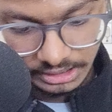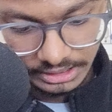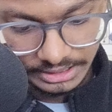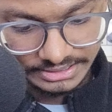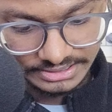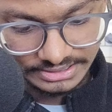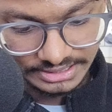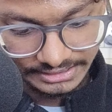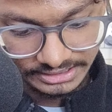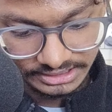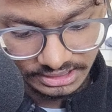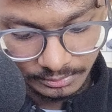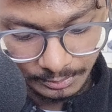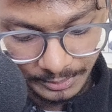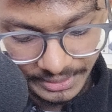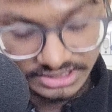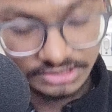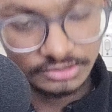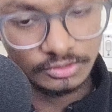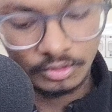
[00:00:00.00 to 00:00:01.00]
is, I think,
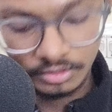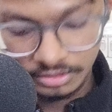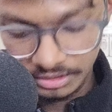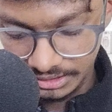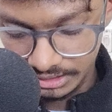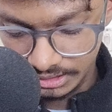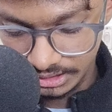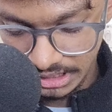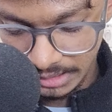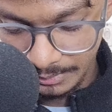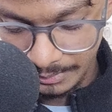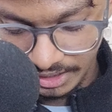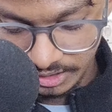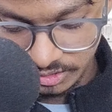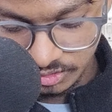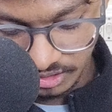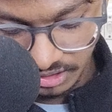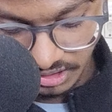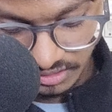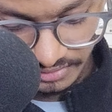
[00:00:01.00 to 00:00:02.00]
present on
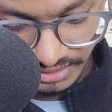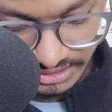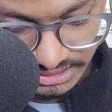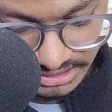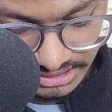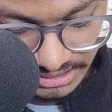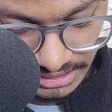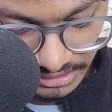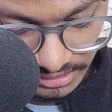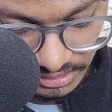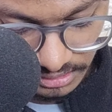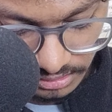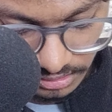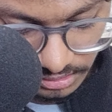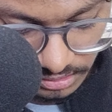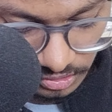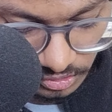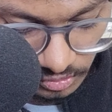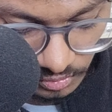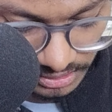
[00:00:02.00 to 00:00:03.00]
Himanshu Agarwal's channel.
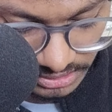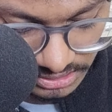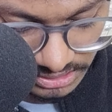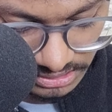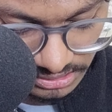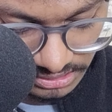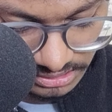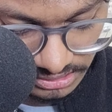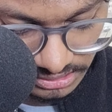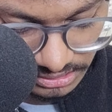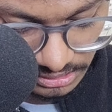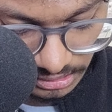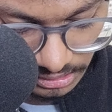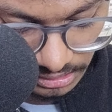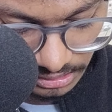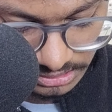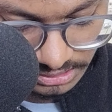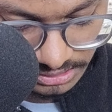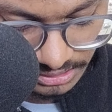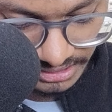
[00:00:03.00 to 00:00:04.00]
You can
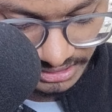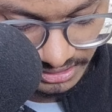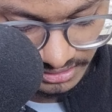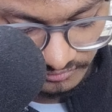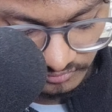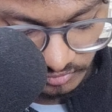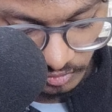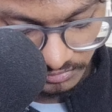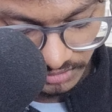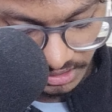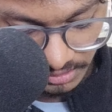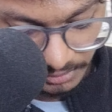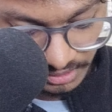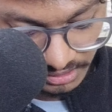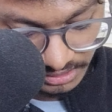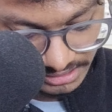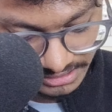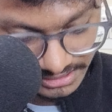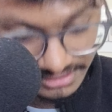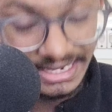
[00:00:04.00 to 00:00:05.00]
study from that,
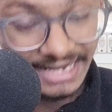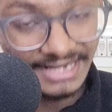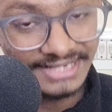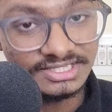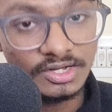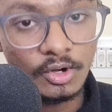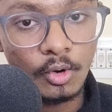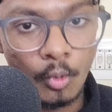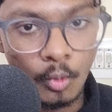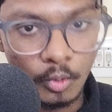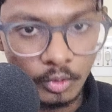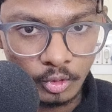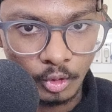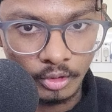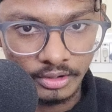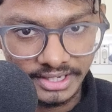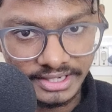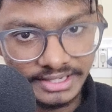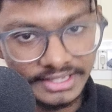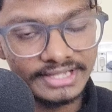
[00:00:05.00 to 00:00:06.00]
but that is an old
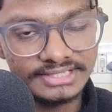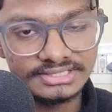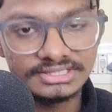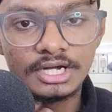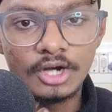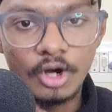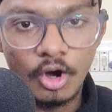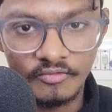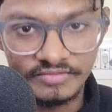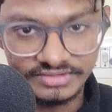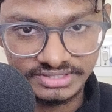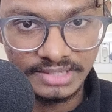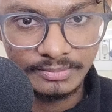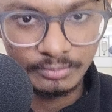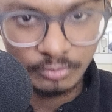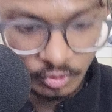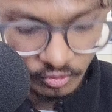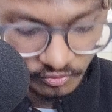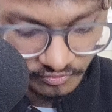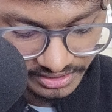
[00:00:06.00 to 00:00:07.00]
content. He has obviously
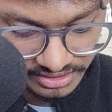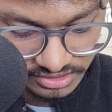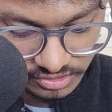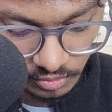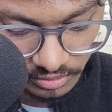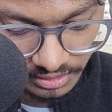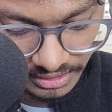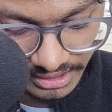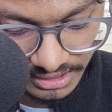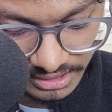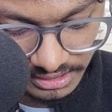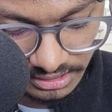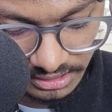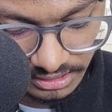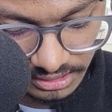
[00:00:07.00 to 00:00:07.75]
improved his content.